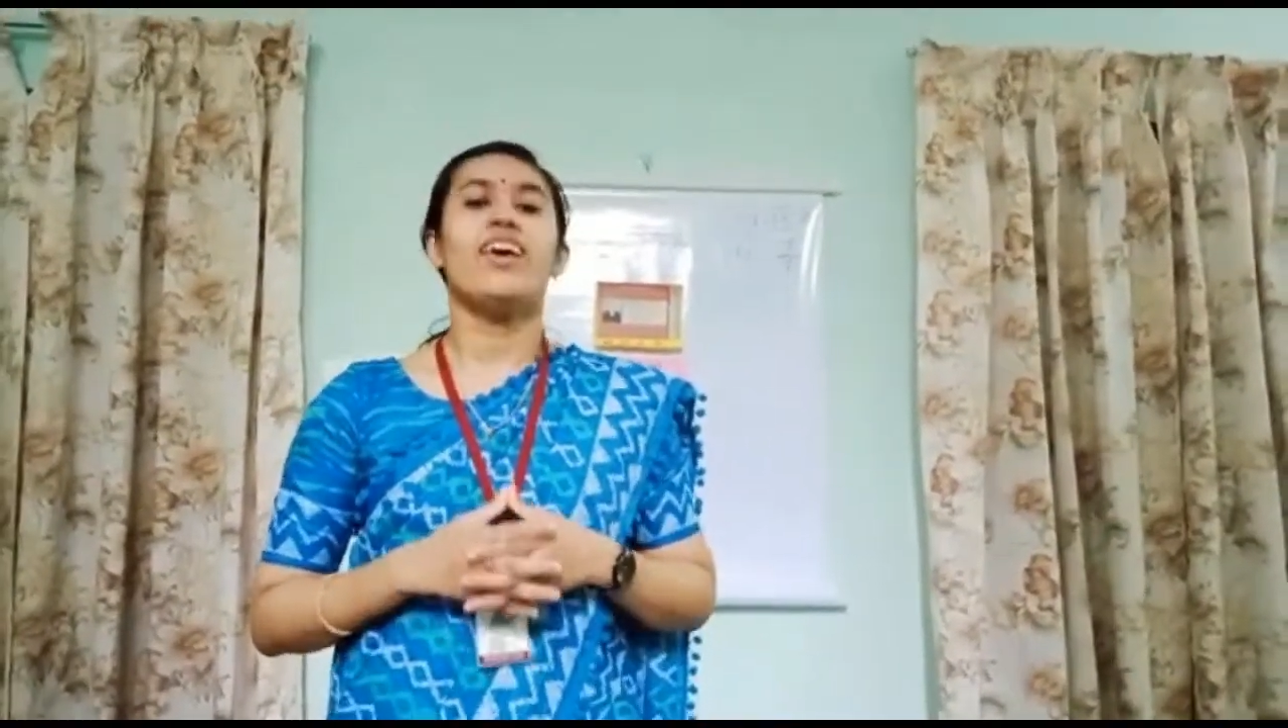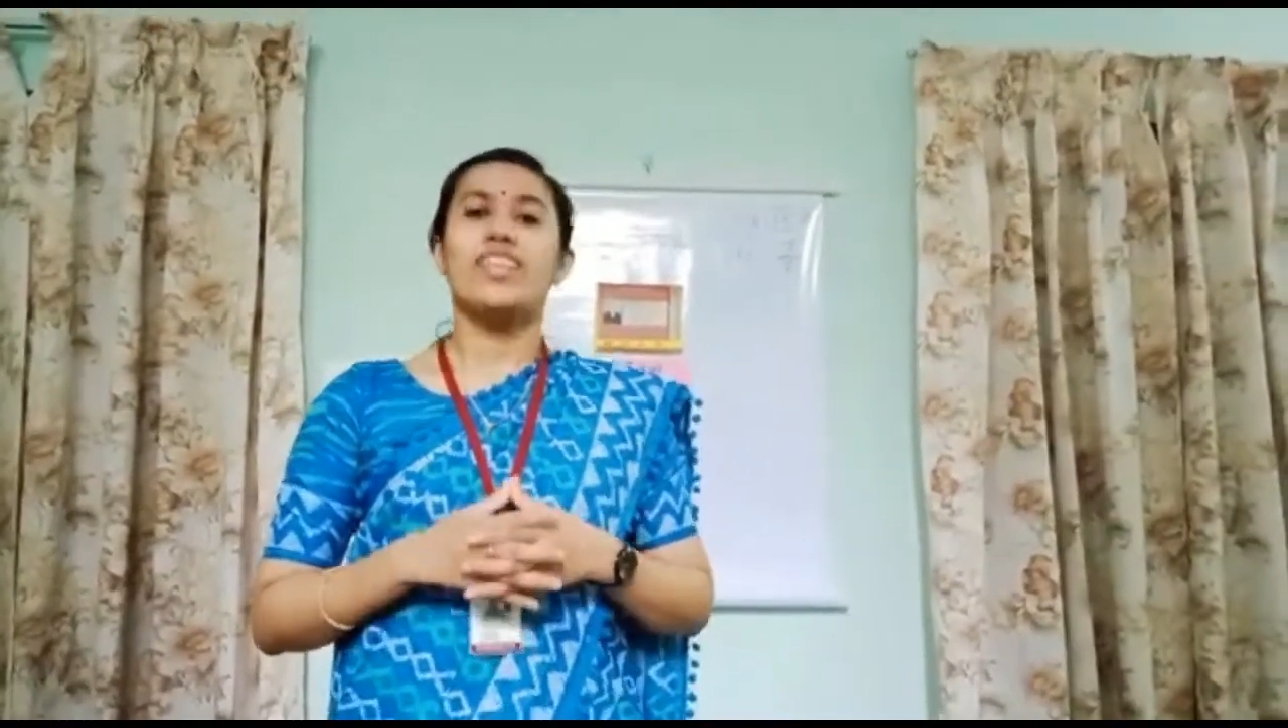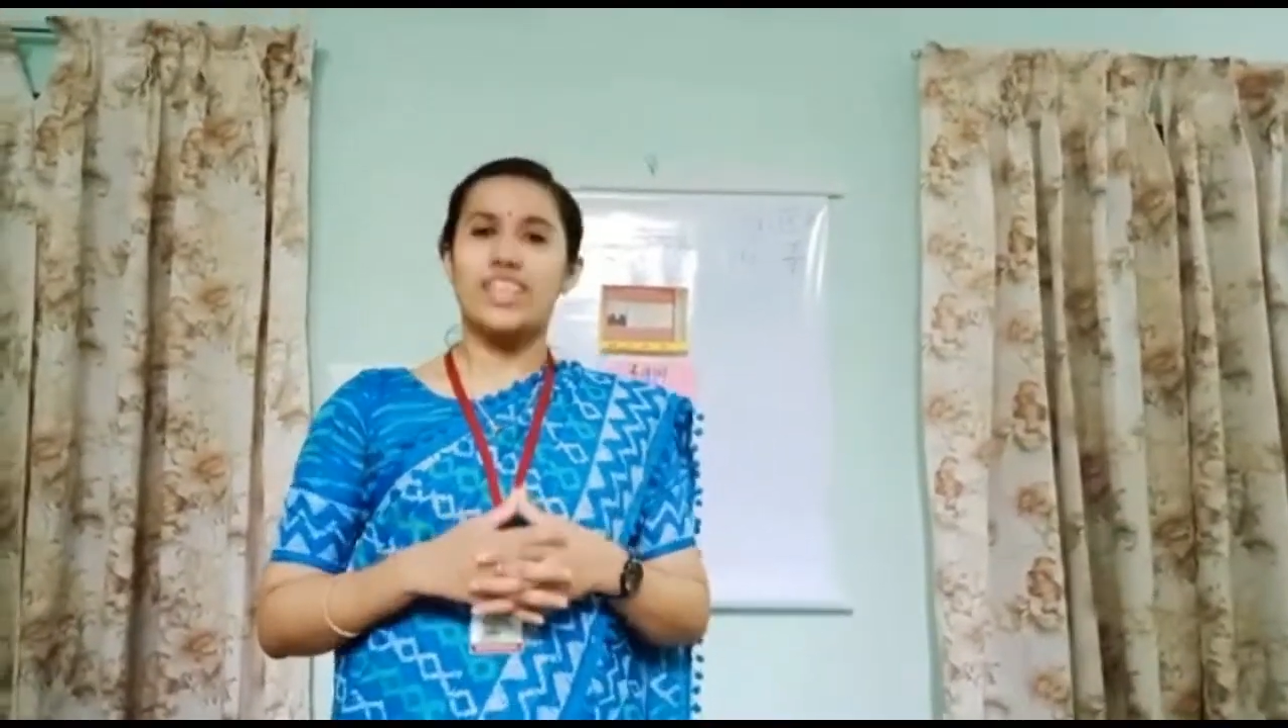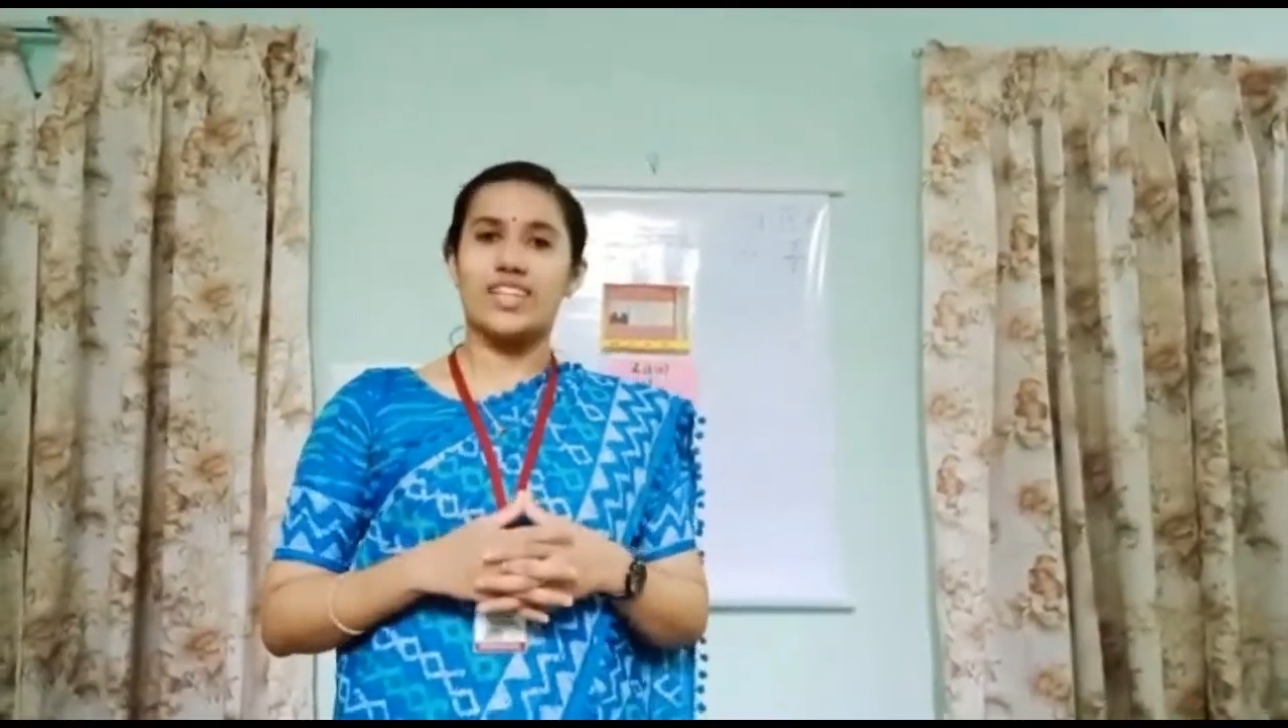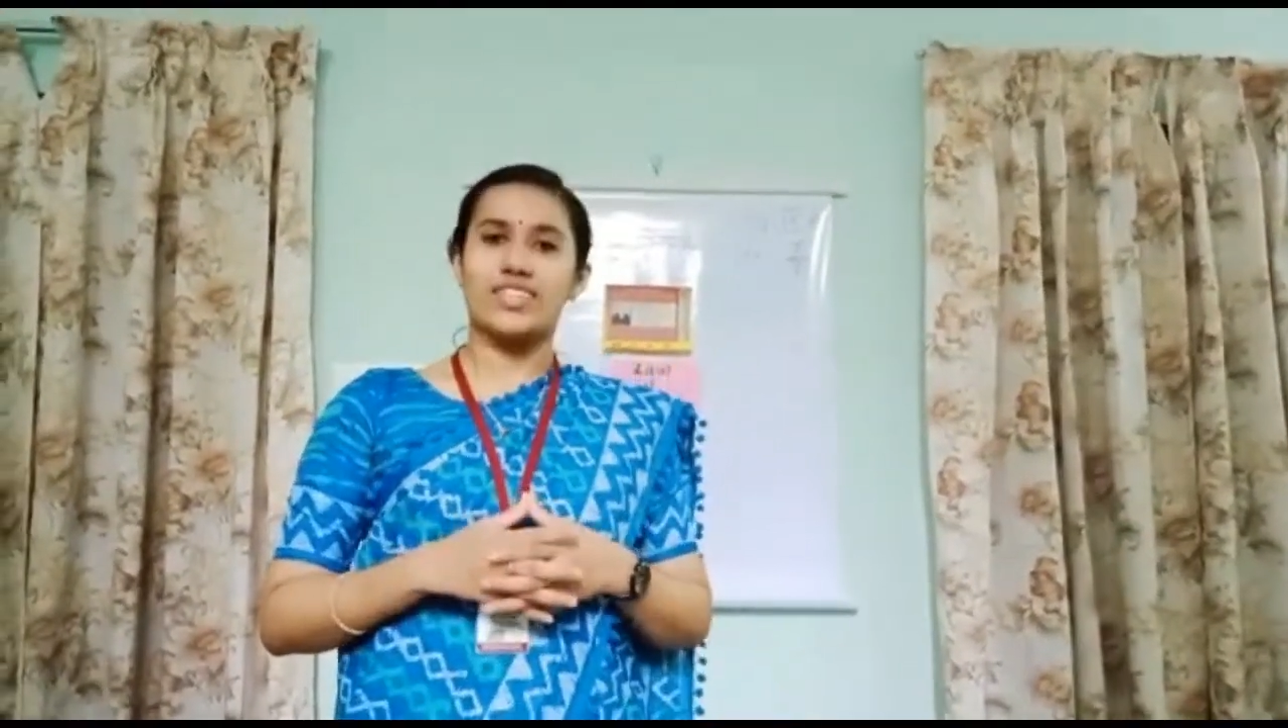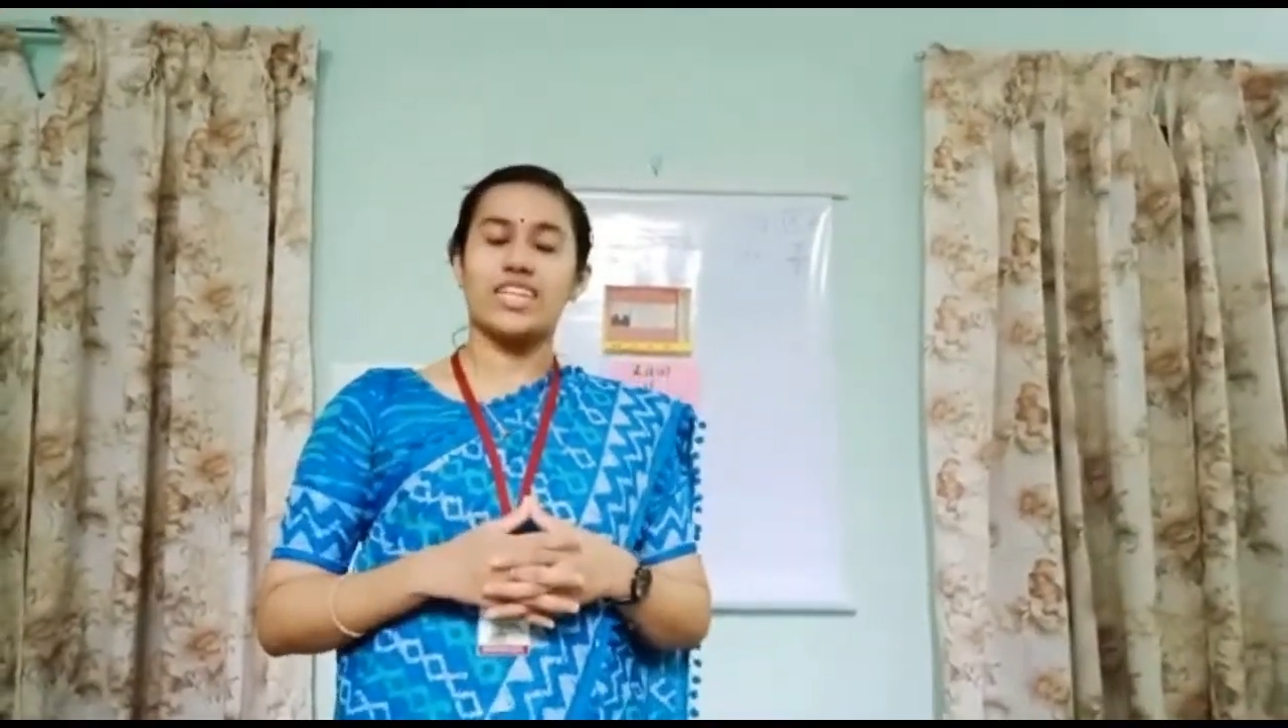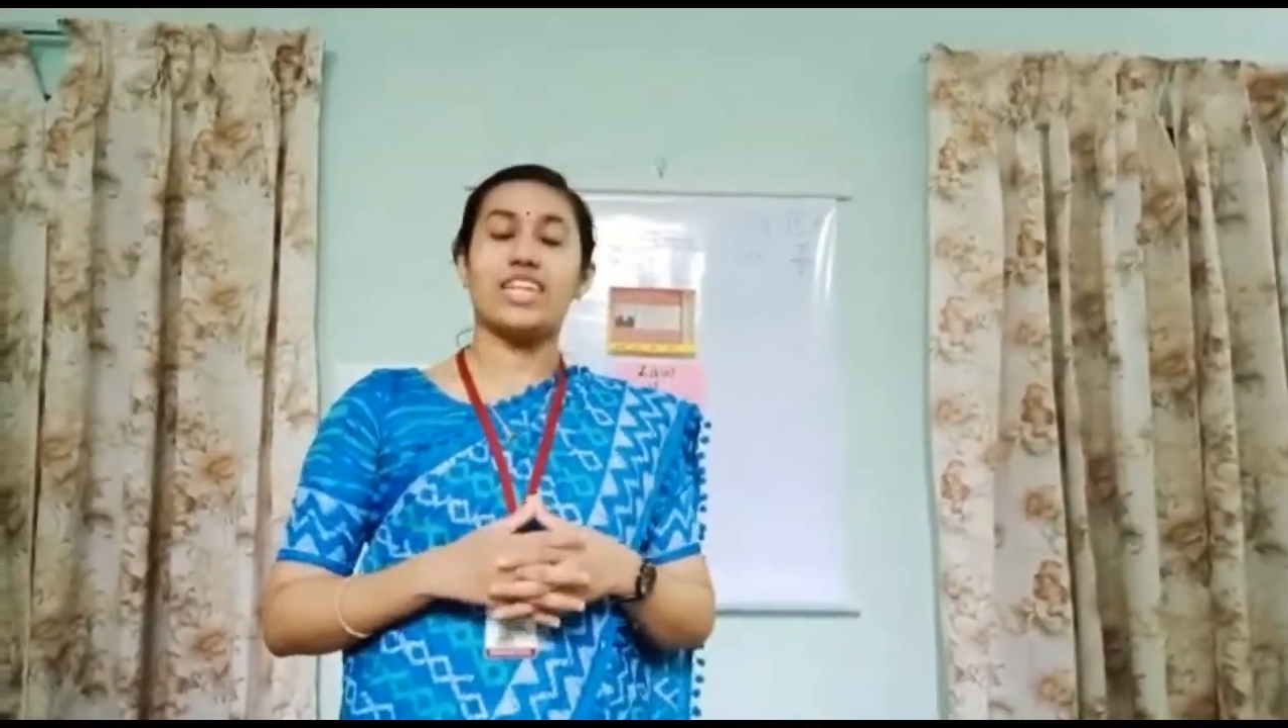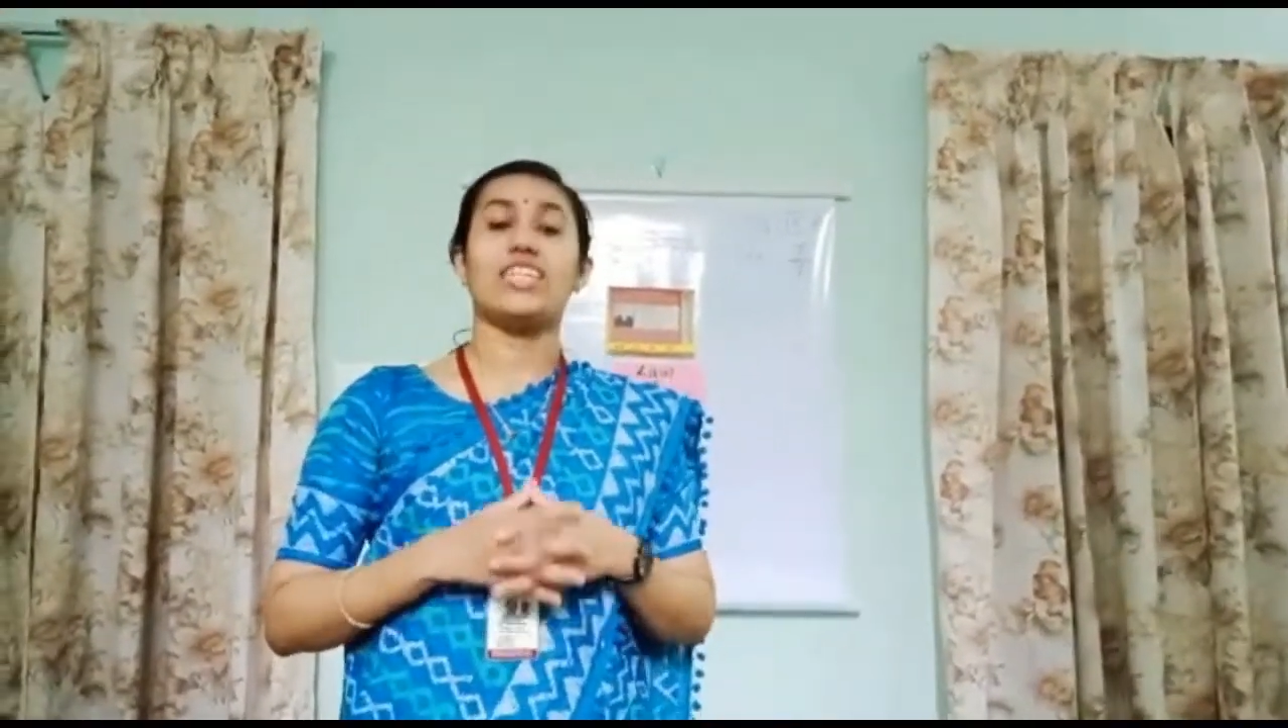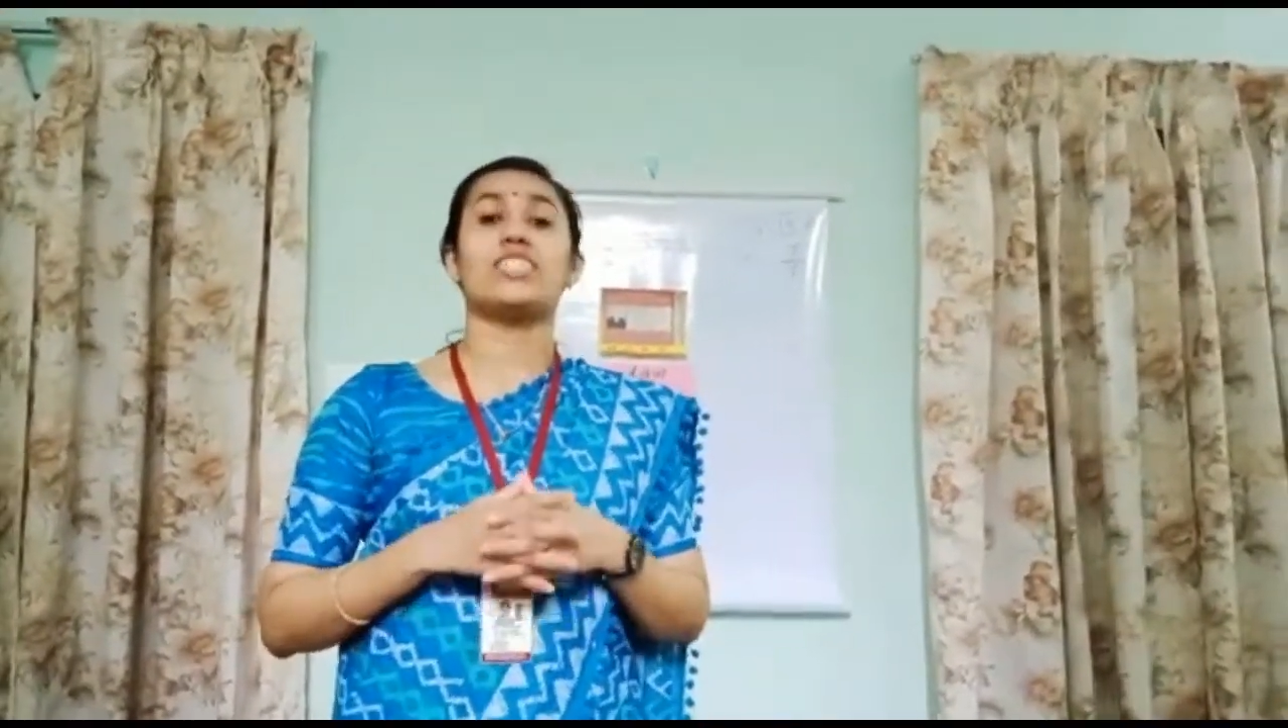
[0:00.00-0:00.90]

Yes, it is